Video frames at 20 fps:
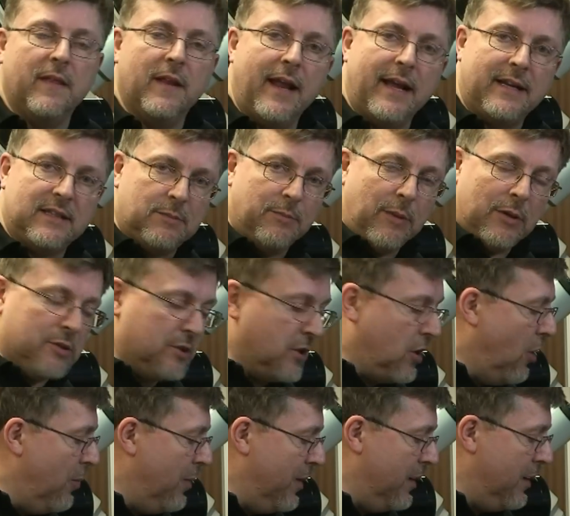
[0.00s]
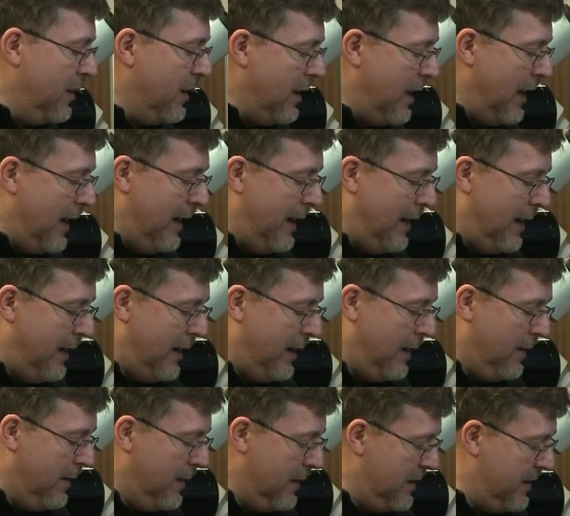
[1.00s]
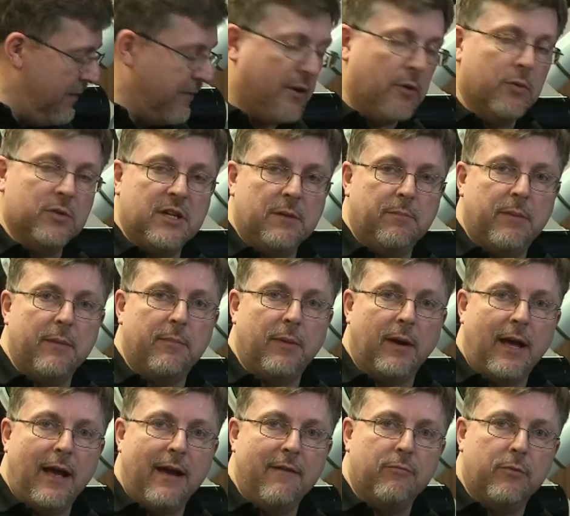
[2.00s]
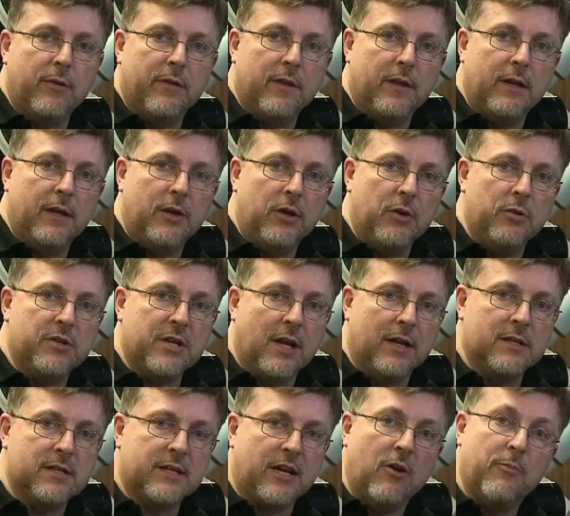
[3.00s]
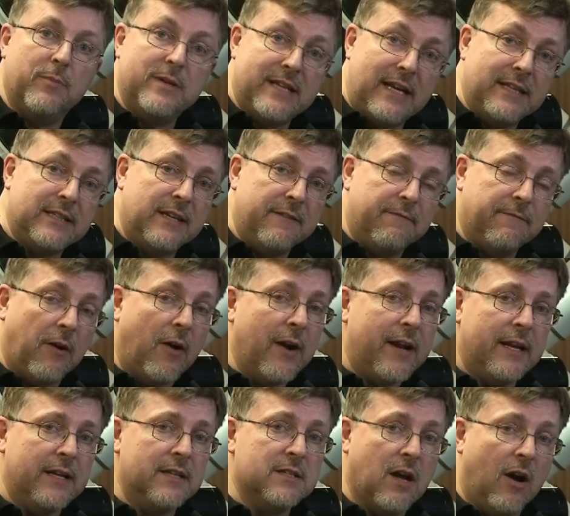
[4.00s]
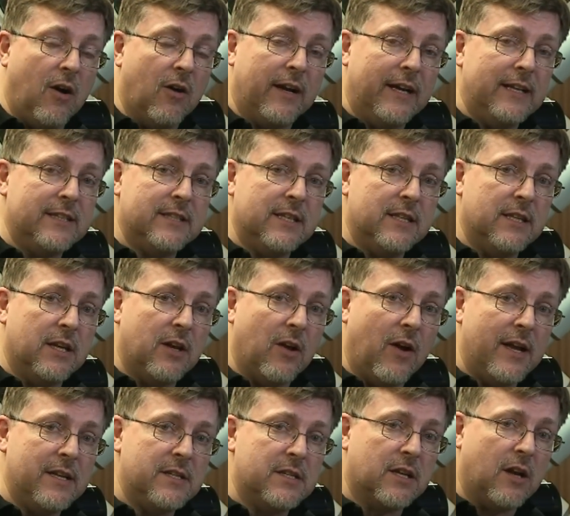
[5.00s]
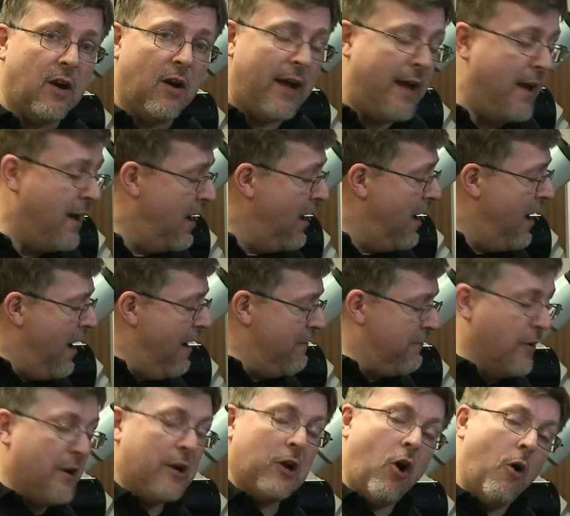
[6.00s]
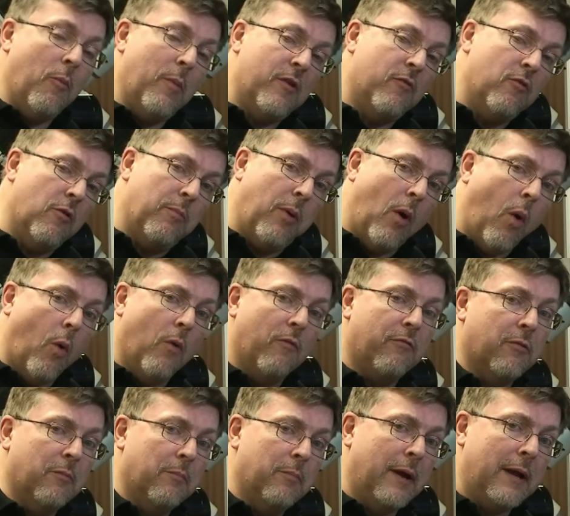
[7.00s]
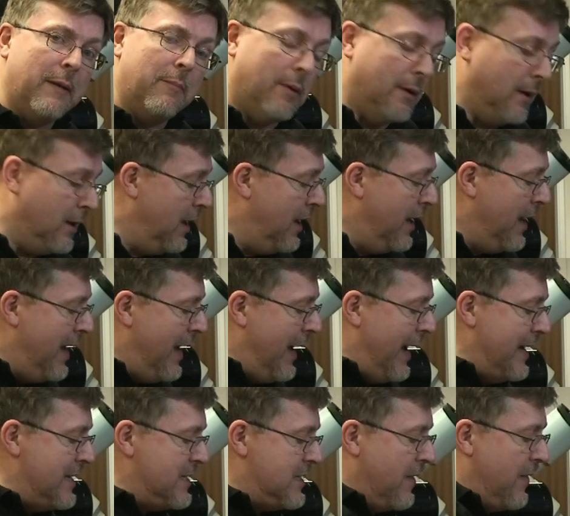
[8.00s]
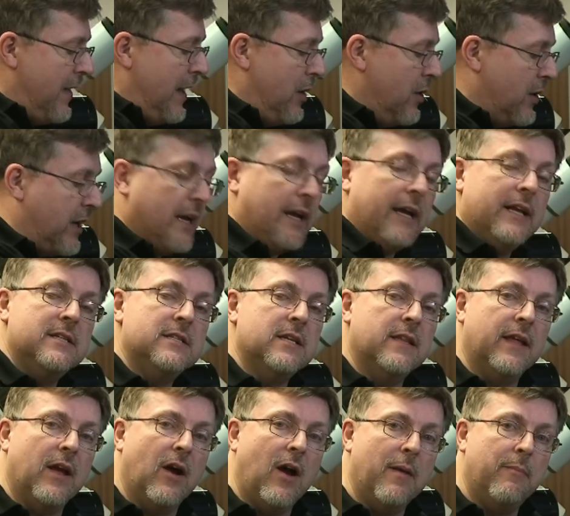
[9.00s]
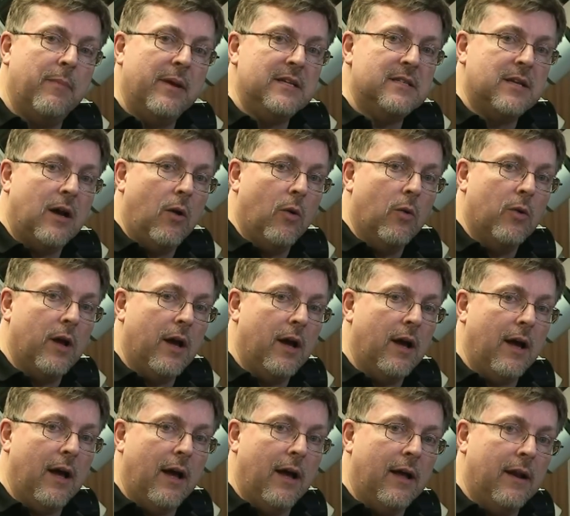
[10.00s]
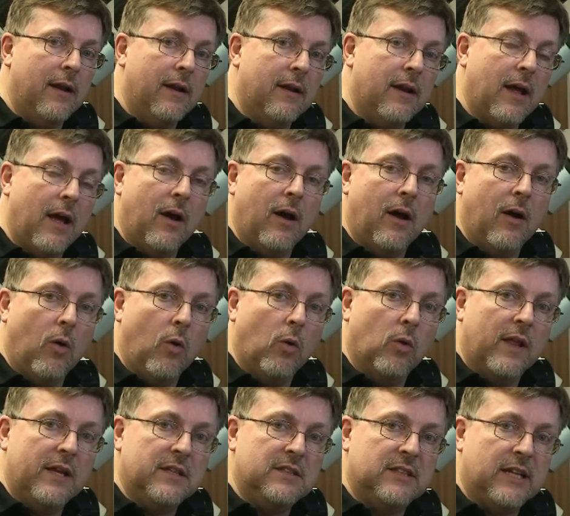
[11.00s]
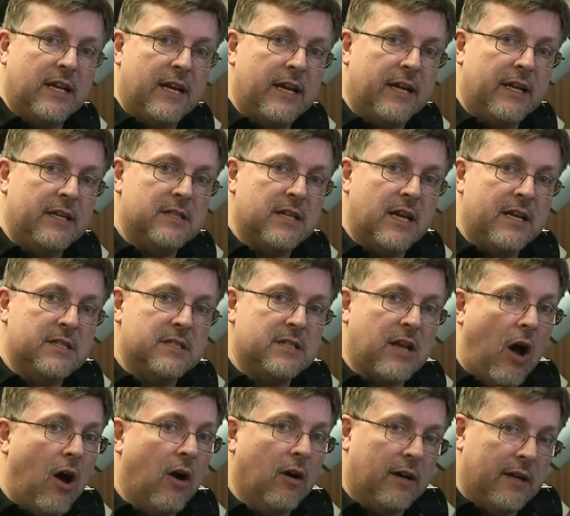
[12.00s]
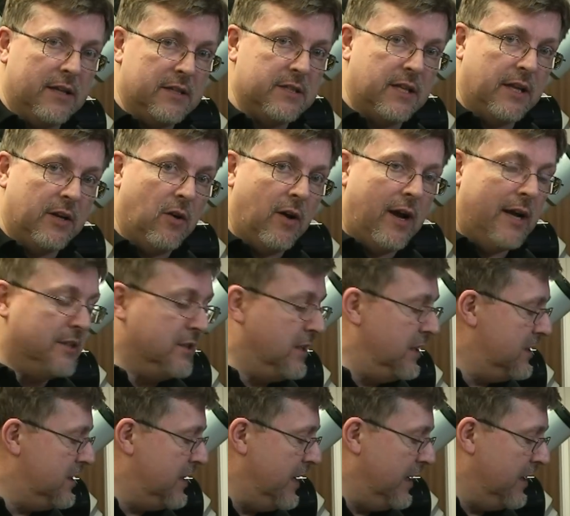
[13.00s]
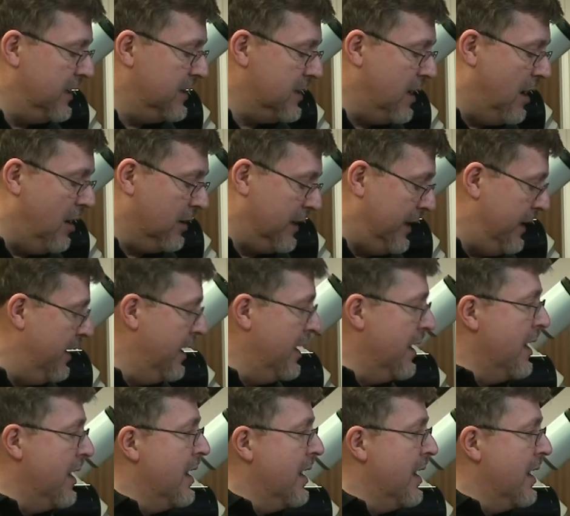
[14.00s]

the next most common uh, difficulty people have with a new telescope is actually finding targets in the night sky. A very common report from people is that they're looking into the eyepiece holder and uh, all they're seeing is, is darkness. They're not actually seeing the target.